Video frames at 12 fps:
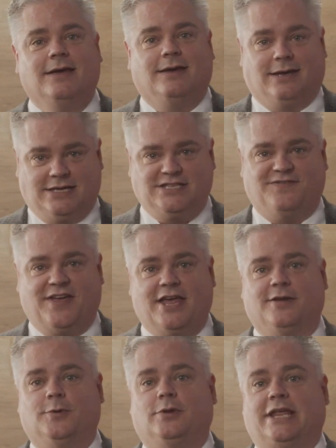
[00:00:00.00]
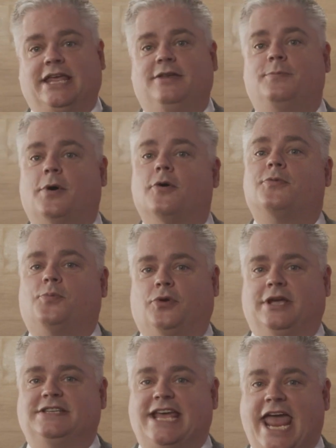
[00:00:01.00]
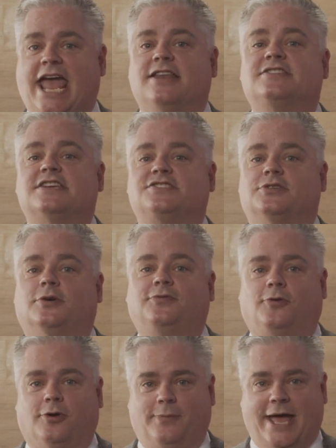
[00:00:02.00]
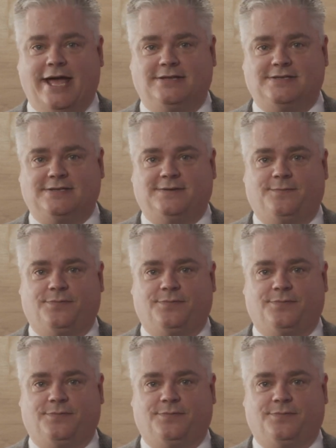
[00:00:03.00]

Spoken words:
It is available in both print and digital formats.